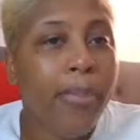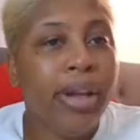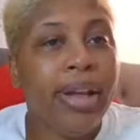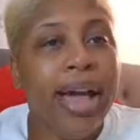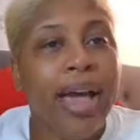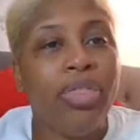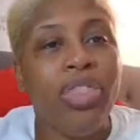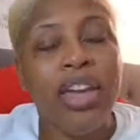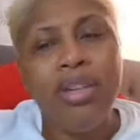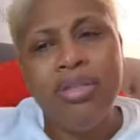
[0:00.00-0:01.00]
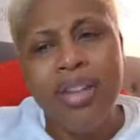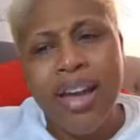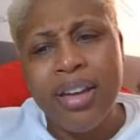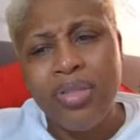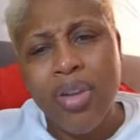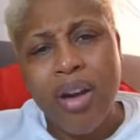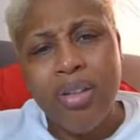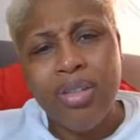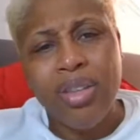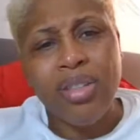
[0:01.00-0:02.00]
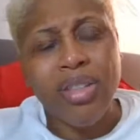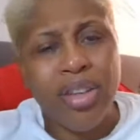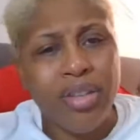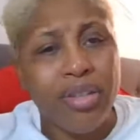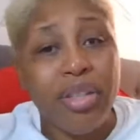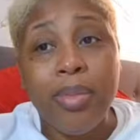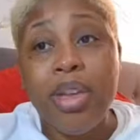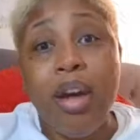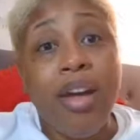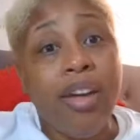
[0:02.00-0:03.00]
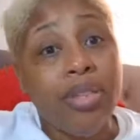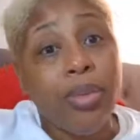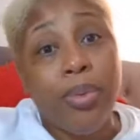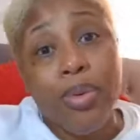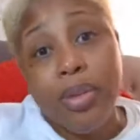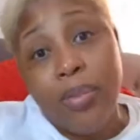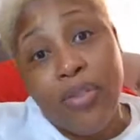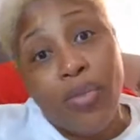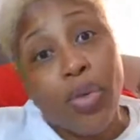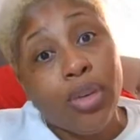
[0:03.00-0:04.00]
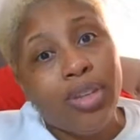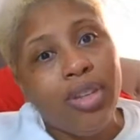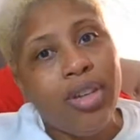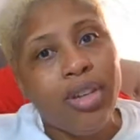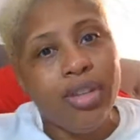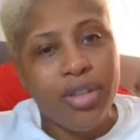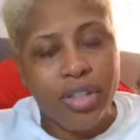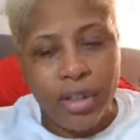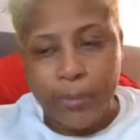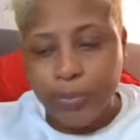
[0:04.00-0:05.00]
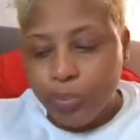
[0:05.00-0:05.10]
But I thank you guys for all these years. Some of y'all have supported me for years.